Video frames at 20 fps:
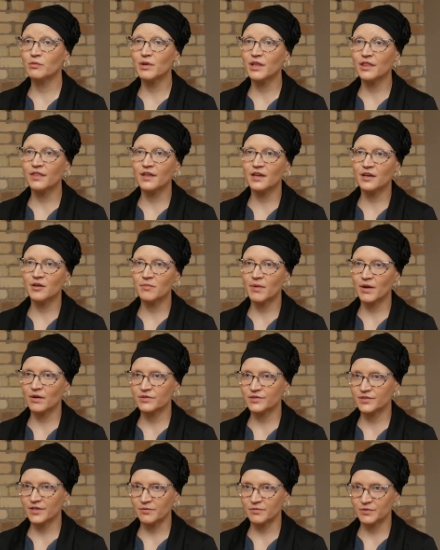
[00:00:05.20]
we think
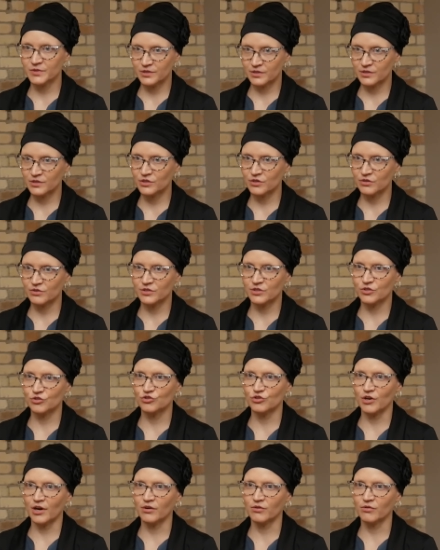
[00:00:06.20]
about substance use in
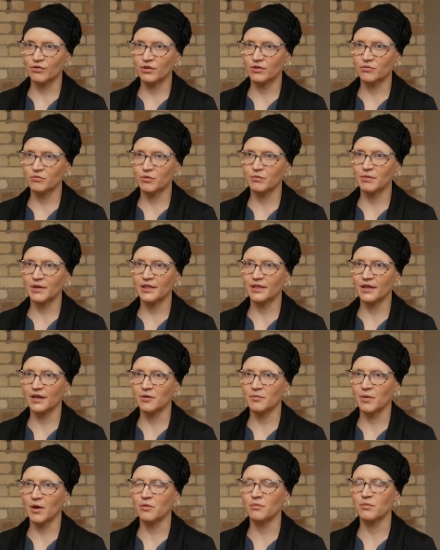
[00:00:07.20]
general, and when we think
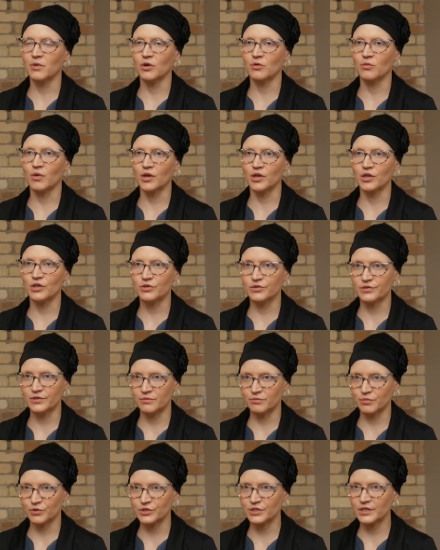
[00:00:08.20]
about marijuana use
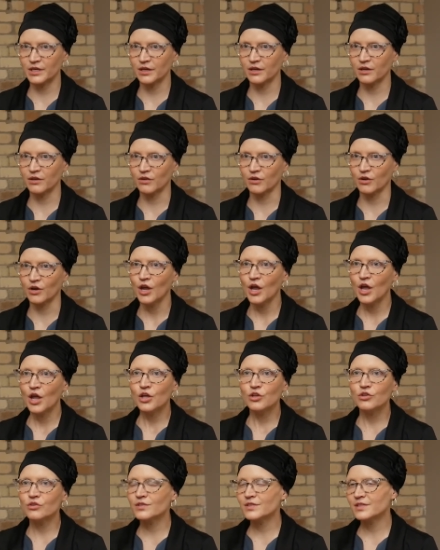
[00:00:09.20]
in particular,
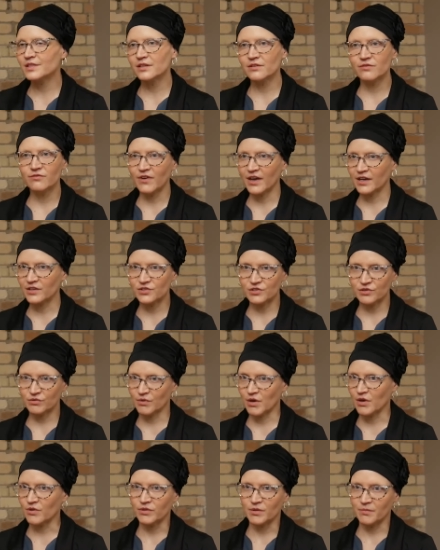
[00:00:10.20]
you'll see effects
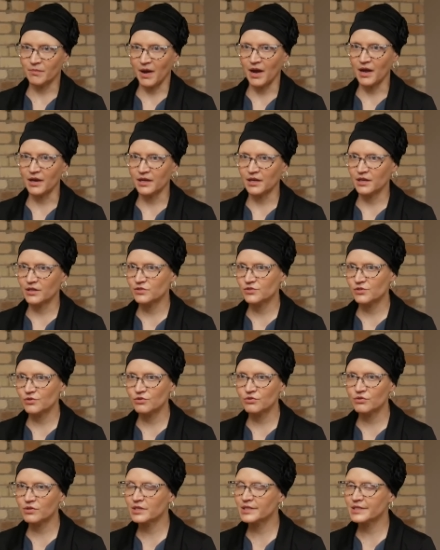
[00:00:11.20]
throughout the body. So
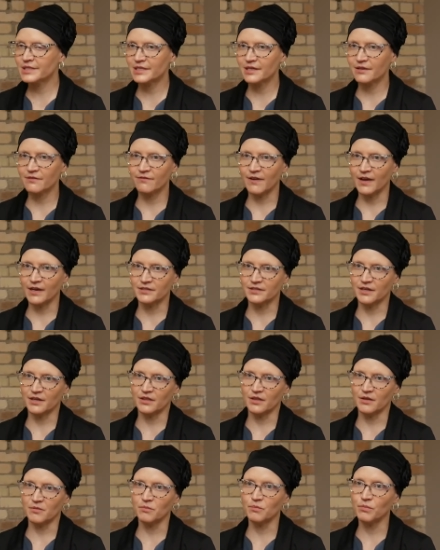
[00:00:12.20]
you can see effects on
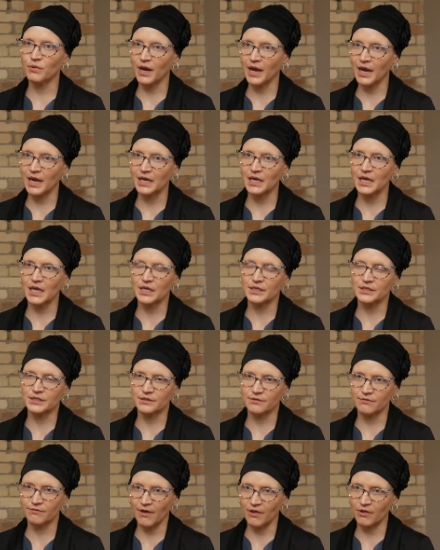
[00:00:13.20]
the brain, its
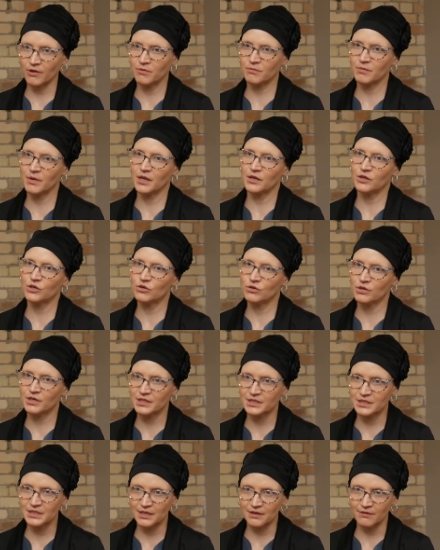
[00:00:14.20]
development. You can
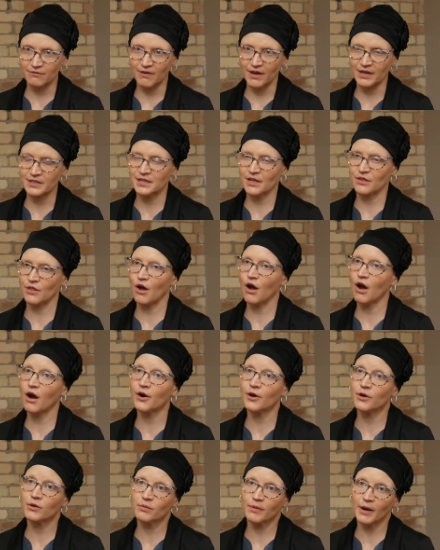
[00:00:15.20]
see effects on the
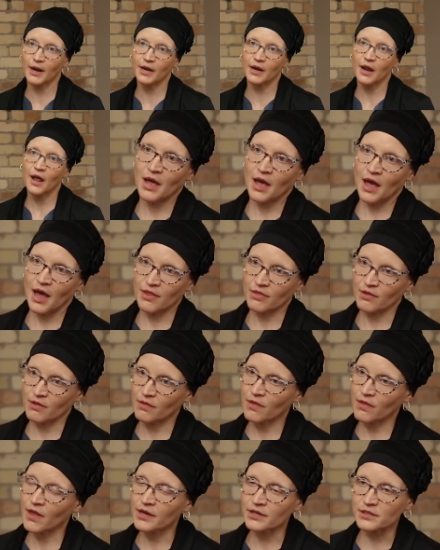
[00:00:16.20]
heart rate, on the
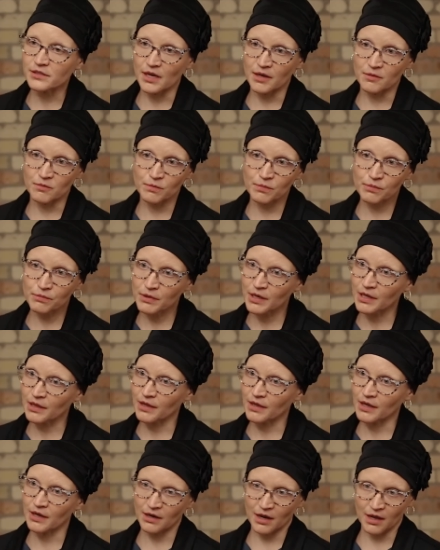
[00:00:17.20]
lungs, on
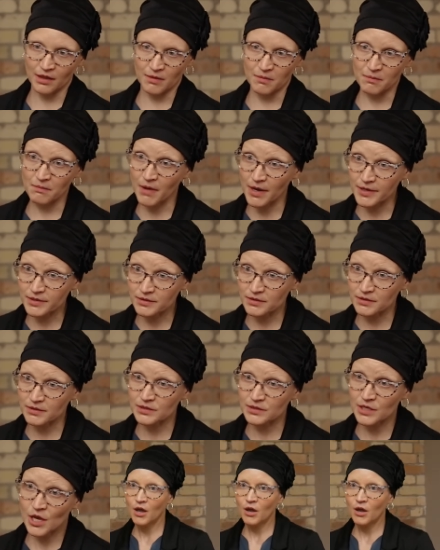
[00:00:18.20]
breathing, on the muscles.